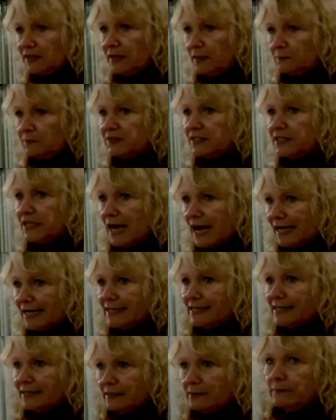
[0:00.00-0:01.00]
kept
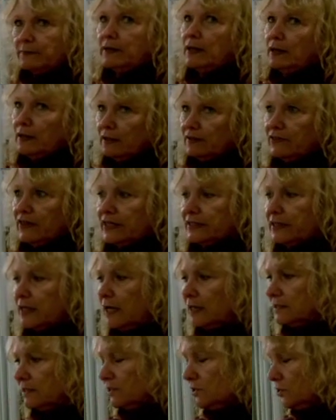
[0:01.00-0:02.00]
denying him that
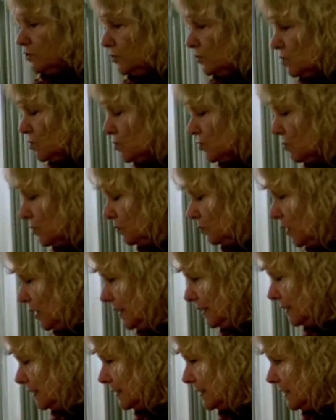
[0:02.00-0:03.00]
constitutional
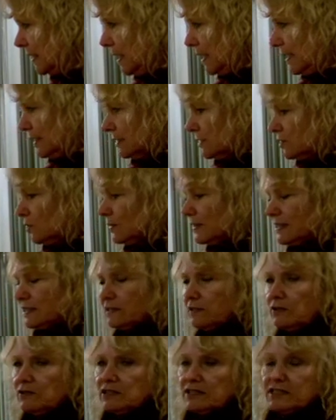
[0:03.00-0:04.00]
right. So he
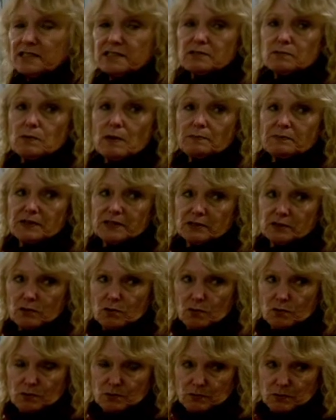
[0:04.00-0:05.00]
started disrupting the
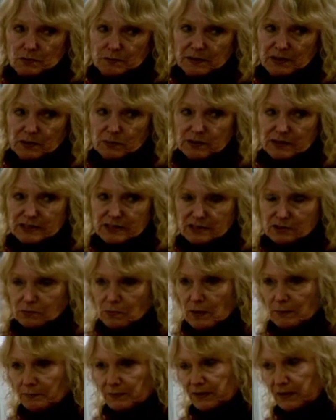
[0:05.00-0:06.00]
courtroom. He would
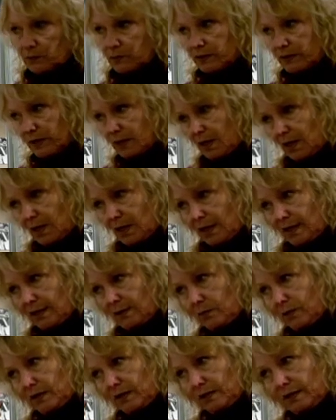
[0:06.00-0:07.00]
disrupt, he would
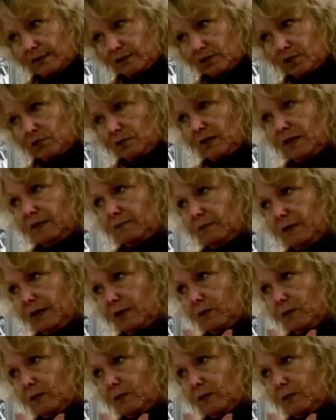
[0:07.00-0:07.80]
scream, he